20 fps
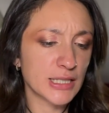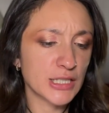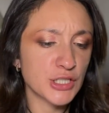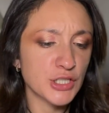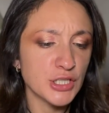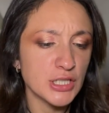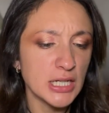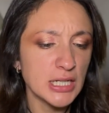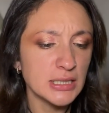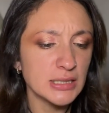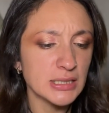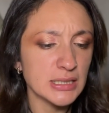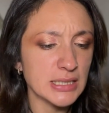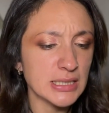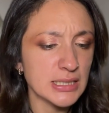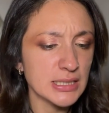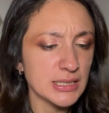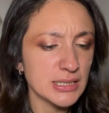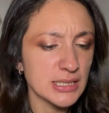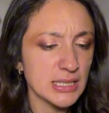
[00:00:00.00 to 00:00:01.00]
shade
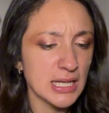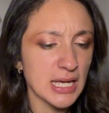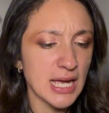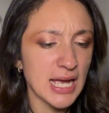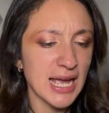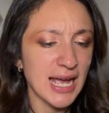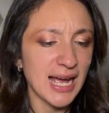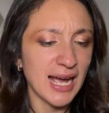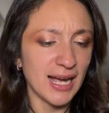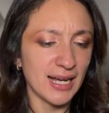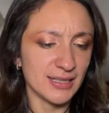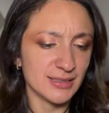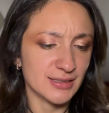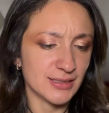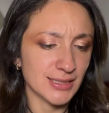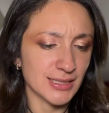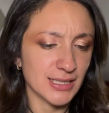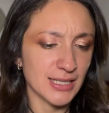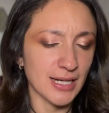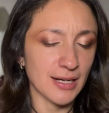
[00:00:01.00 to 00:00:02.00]
is
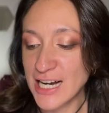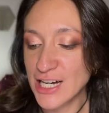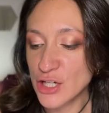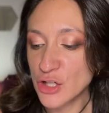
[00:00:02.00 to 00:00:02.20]
Atenea.